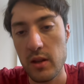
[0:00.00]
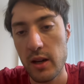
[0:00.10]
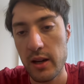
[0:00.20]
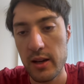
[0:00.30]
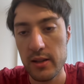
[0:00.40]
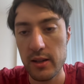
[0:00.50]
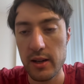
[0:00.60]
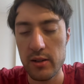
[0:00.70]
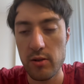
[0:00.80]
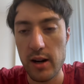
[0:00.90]
And
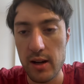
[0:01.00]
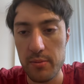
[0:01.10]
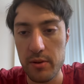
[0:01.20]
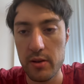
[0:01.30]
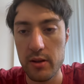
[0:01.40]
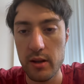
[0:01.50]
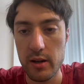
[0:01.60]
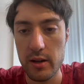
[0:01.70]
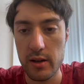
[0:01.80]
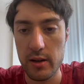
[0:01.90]
I grab
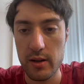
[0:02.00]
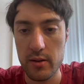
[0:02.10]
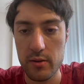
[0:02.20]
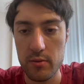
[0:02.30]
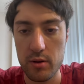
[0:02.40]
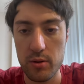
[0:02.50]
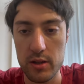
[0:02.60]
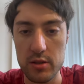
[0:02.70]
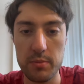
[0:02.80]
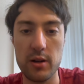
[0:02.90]
the
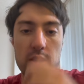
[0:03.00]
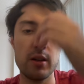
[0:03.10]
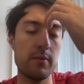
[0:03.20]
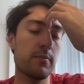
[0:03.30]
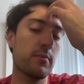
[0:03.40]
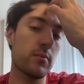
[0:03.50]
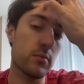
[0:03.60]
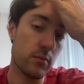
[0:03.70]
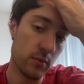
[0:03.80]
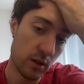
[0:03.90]
request body,
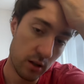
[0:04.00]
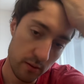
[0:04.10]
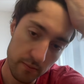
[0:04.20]
okay?